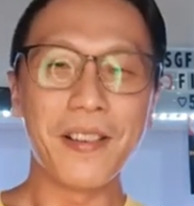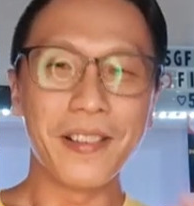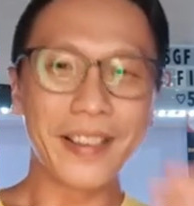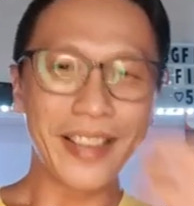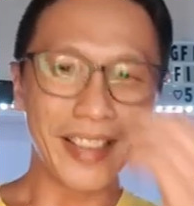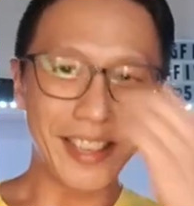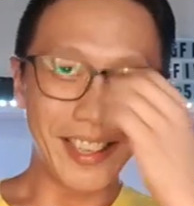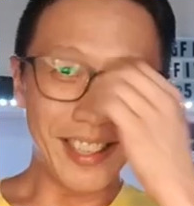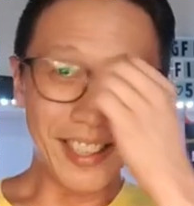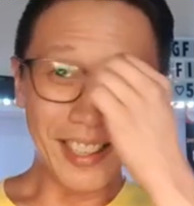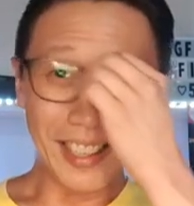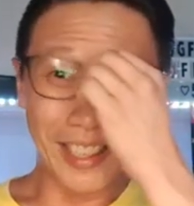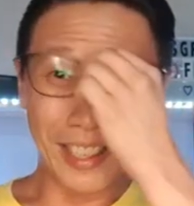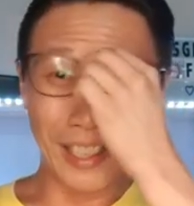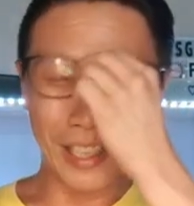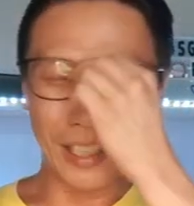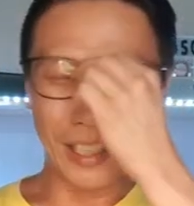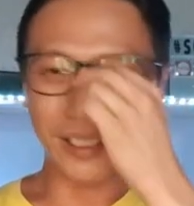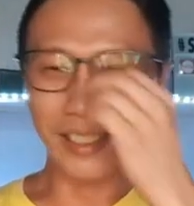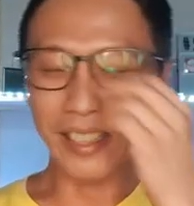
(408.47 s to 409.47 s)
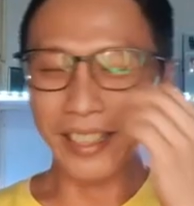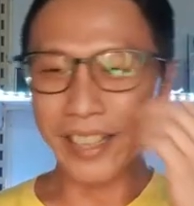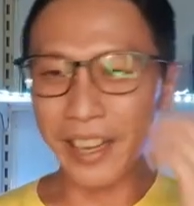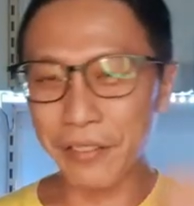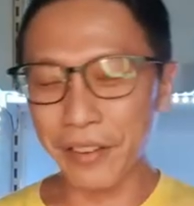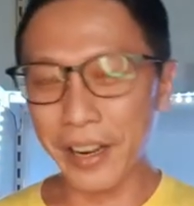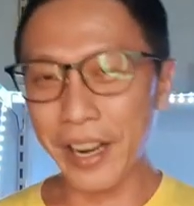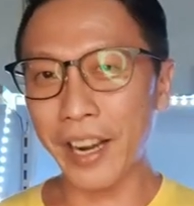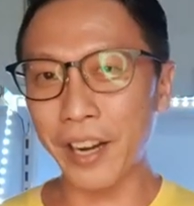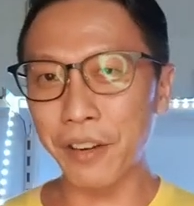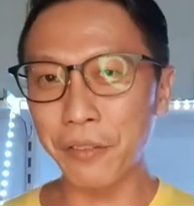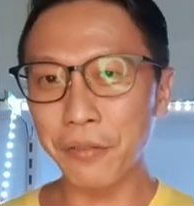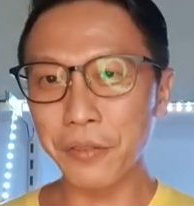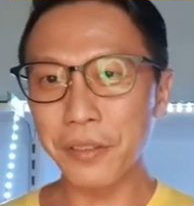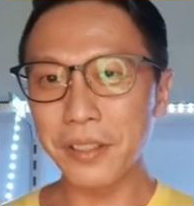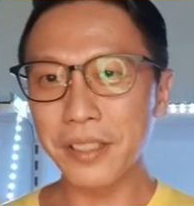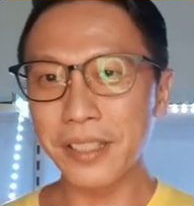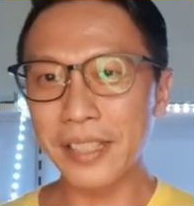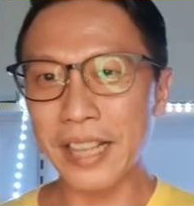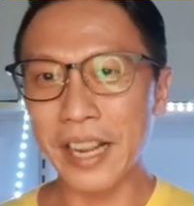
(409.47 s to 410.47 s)
Okay, take care of your
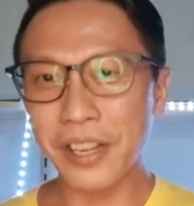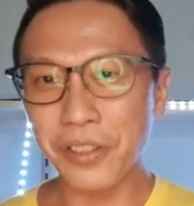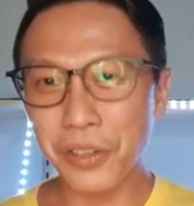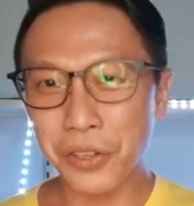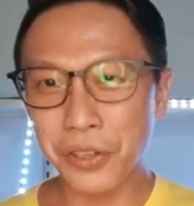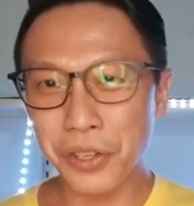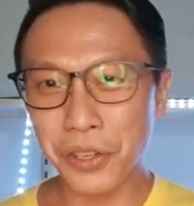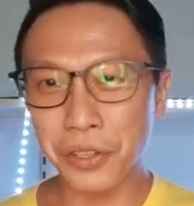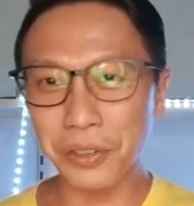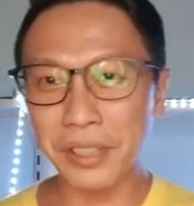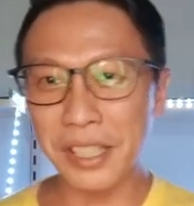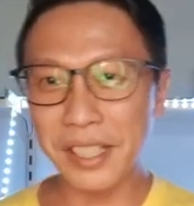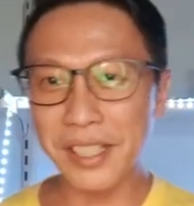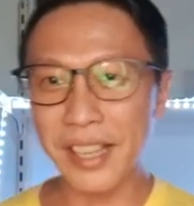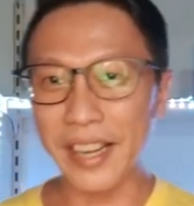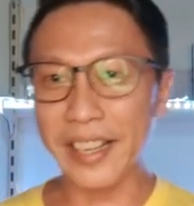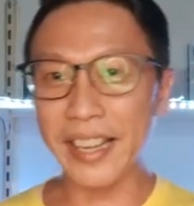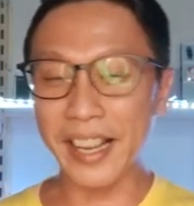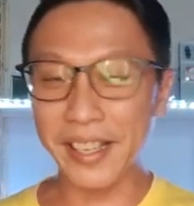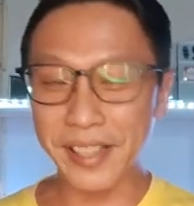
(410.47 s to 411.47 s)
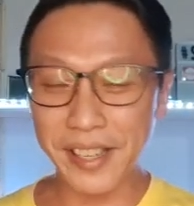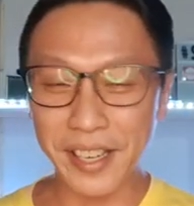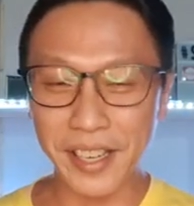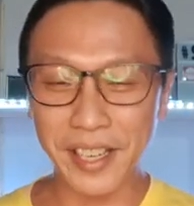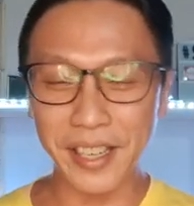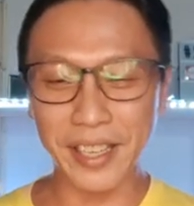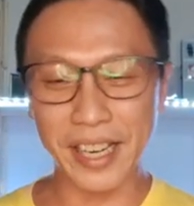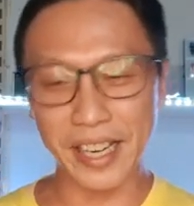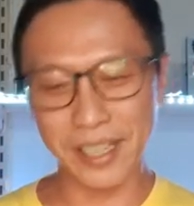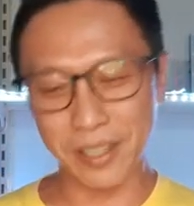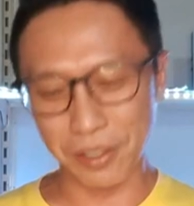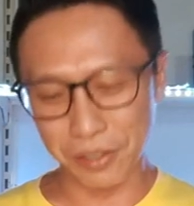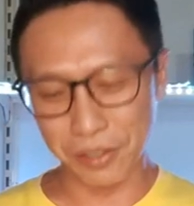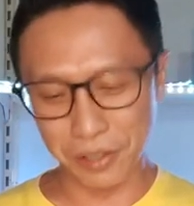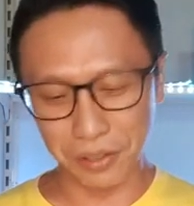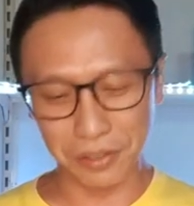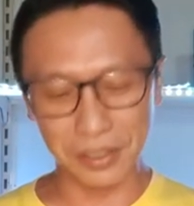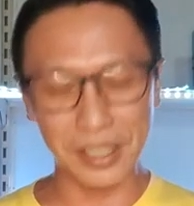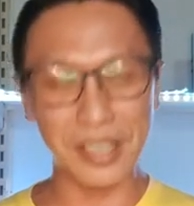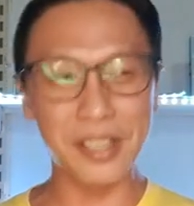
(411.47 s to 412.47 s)
health. There's also things like cancer, there's
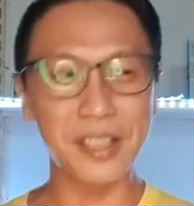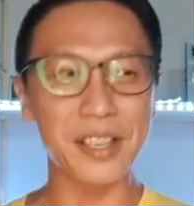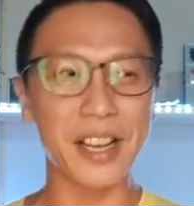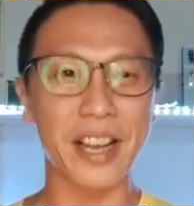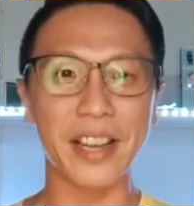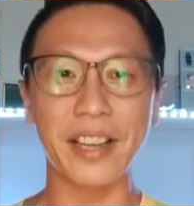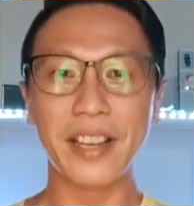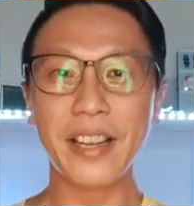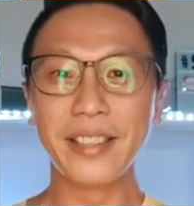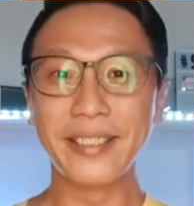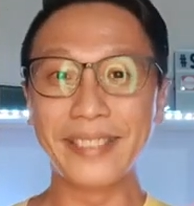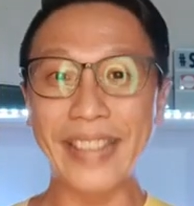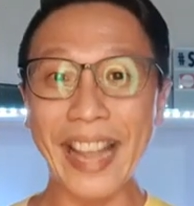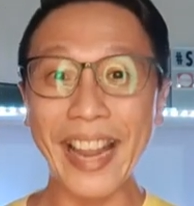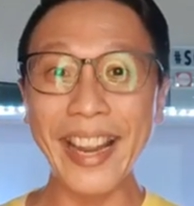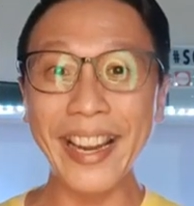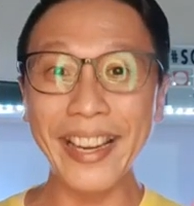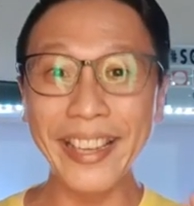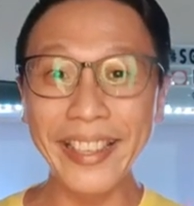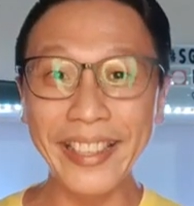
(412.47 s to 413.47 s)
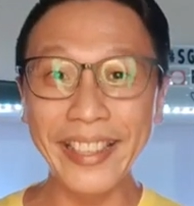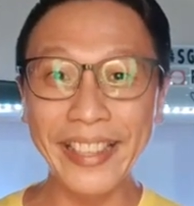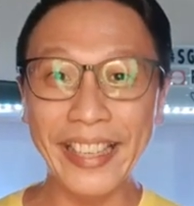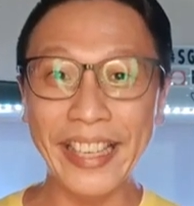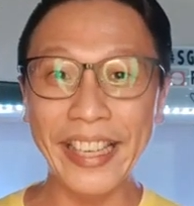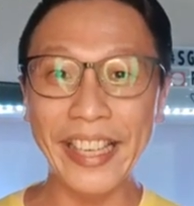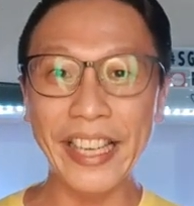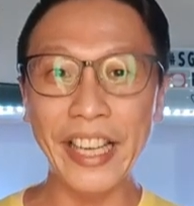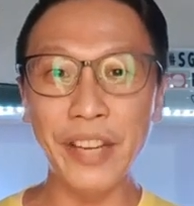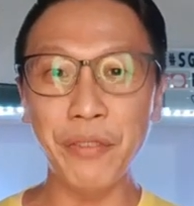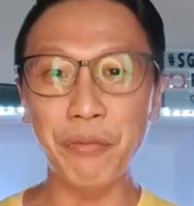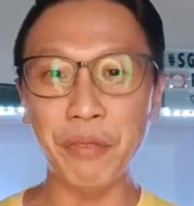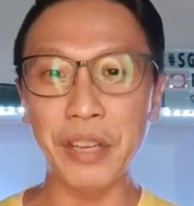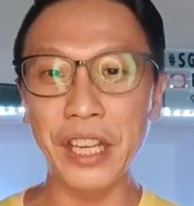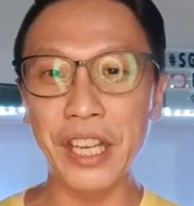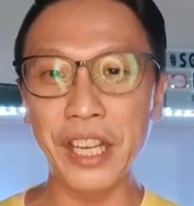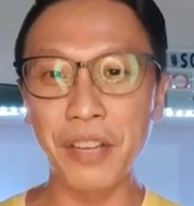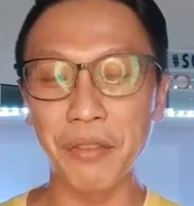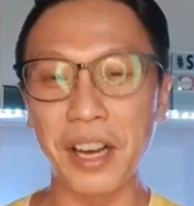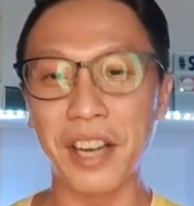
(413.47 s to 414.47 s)
also things like dengue
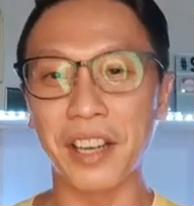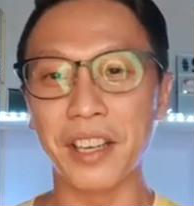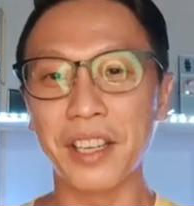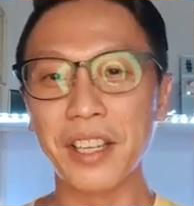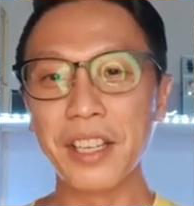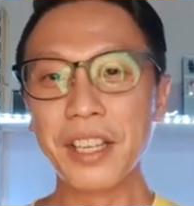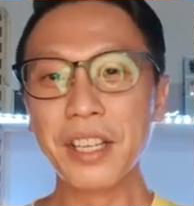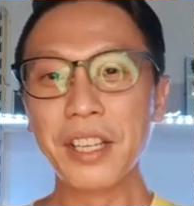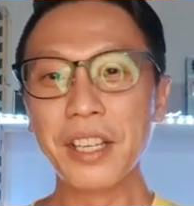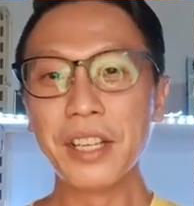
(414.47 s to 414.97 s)
fever.